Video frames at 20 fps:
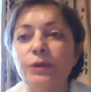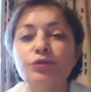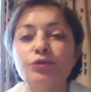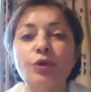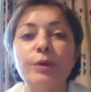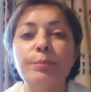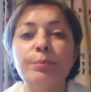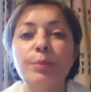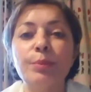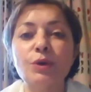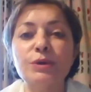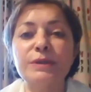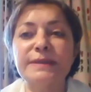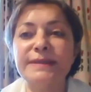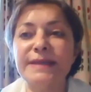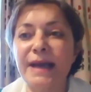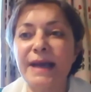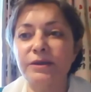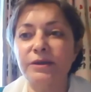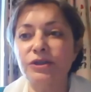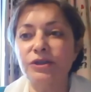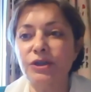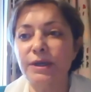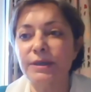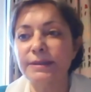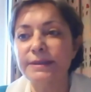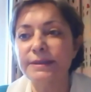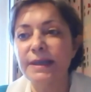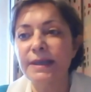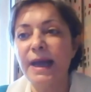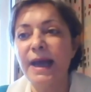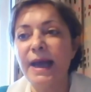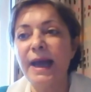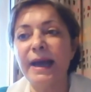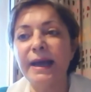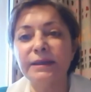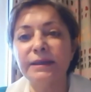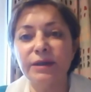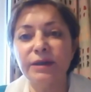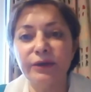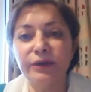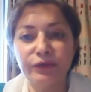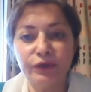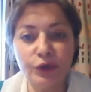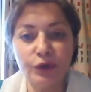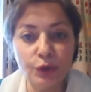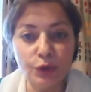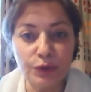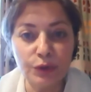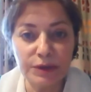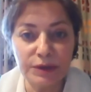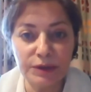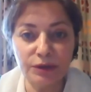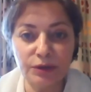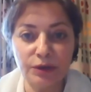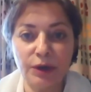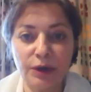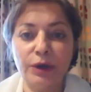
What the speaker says: to impose sanctions and refused